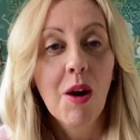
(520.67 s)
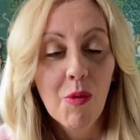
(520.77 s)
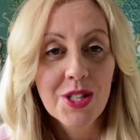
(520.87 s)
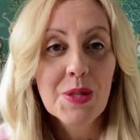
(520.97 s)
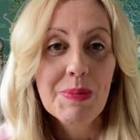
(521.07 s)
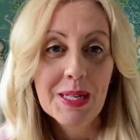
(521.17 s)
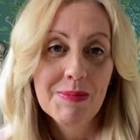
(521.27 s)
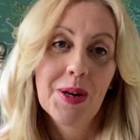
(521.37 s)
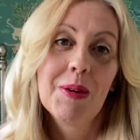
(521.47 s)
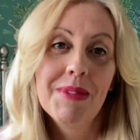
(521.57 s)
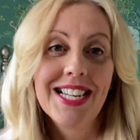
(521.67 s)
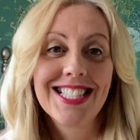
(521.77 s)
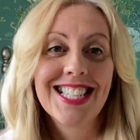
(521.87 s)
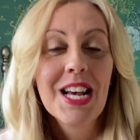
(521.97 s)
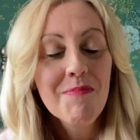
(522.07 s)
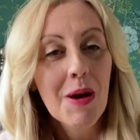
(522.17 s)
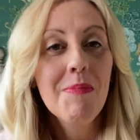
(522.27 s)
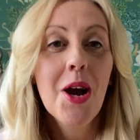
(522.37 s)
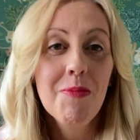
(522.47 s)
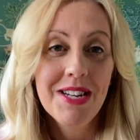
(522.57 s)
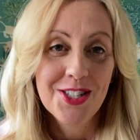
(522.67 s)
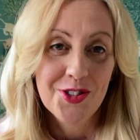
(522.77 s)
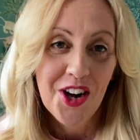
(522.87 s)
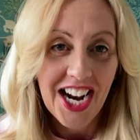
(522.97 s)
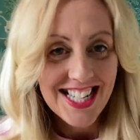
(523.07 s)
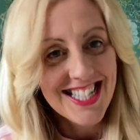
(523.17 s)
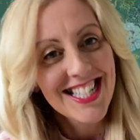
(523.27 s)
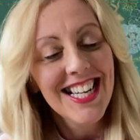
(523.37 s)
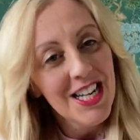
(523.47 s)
I want to be a mermaid, but a mermaid dress